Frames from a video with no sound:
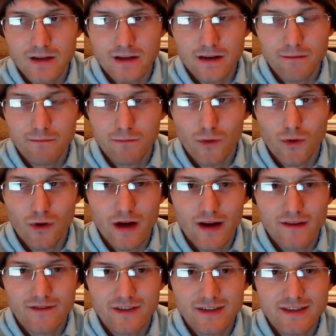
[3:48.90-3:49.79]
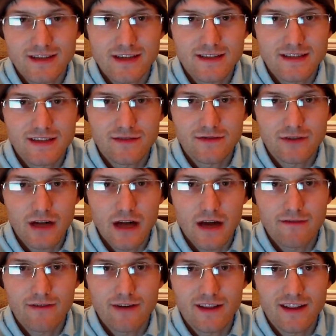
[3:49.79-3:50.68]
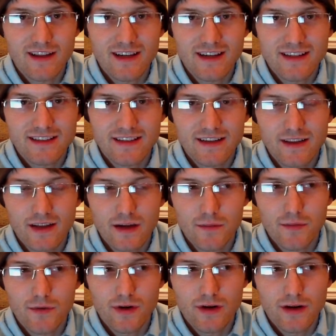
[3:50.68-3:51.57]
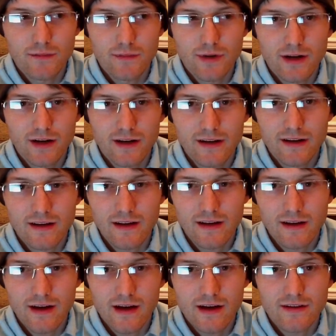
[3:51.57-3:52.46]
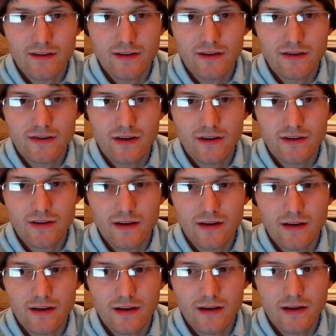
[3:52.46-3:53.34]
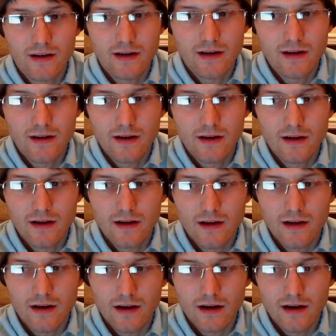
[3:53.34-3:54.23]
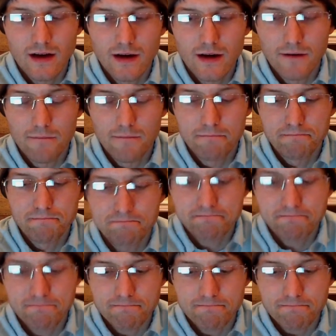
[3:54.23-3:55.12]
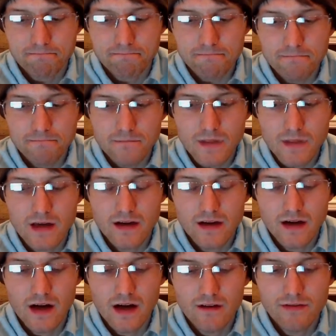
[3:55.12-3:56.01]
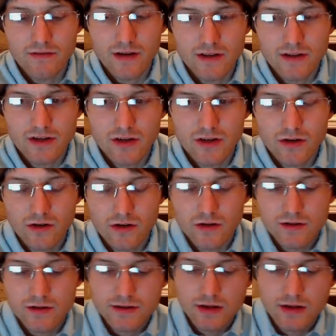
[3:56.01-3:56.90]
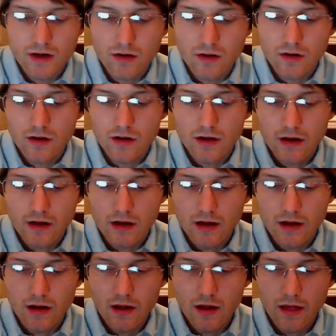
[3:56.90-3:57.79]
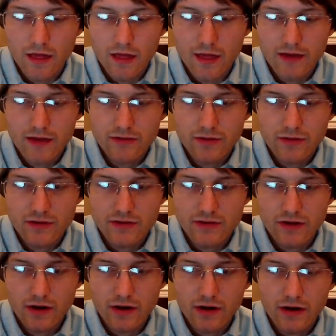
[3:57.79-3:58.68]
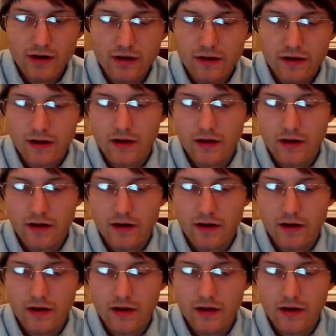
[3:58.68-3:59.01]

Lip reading: More out of necessity for caffeine, like I said at that point. But it got us interested in coffee in general. So that's where it started.